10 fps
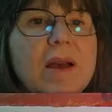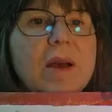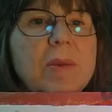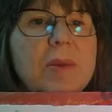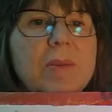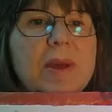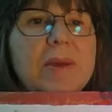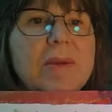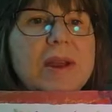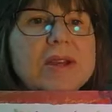Comment
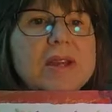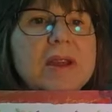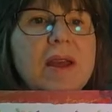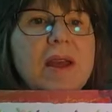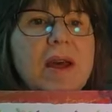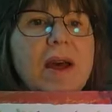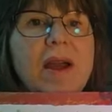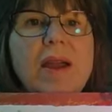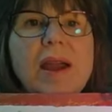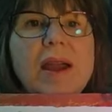moderation.
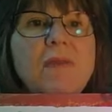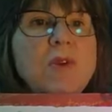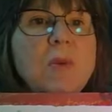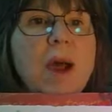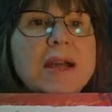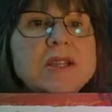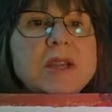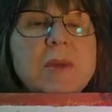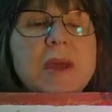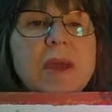All right, if you're
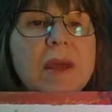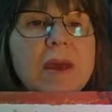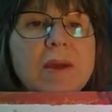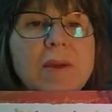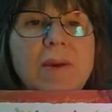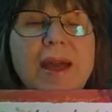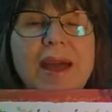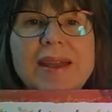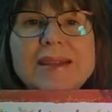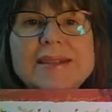watching me, go
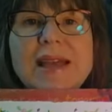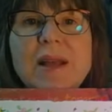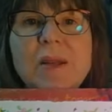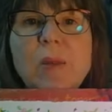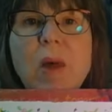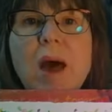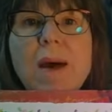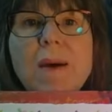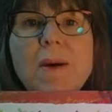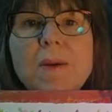ahead and say
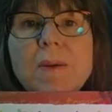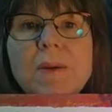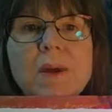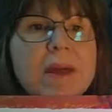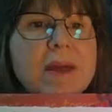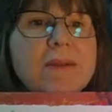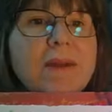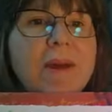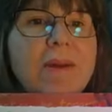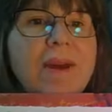hello
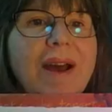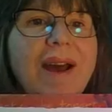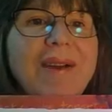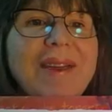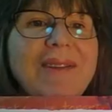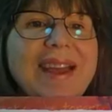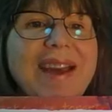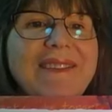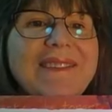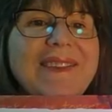so, oh, here we
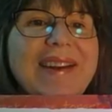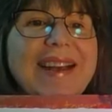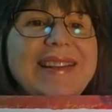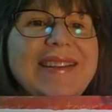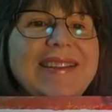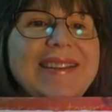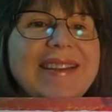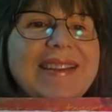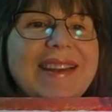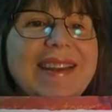go. Good, good,
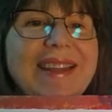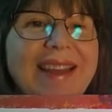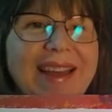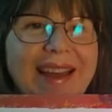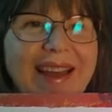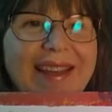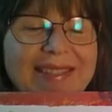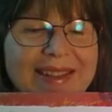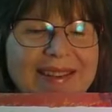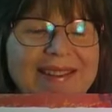good, good.
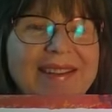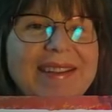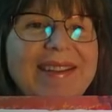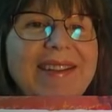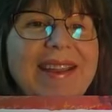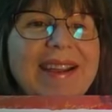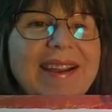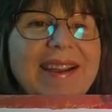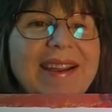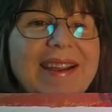They're good. You're
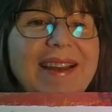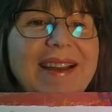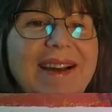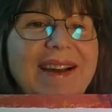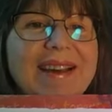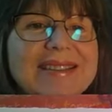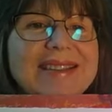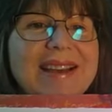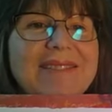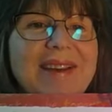here. Awesome.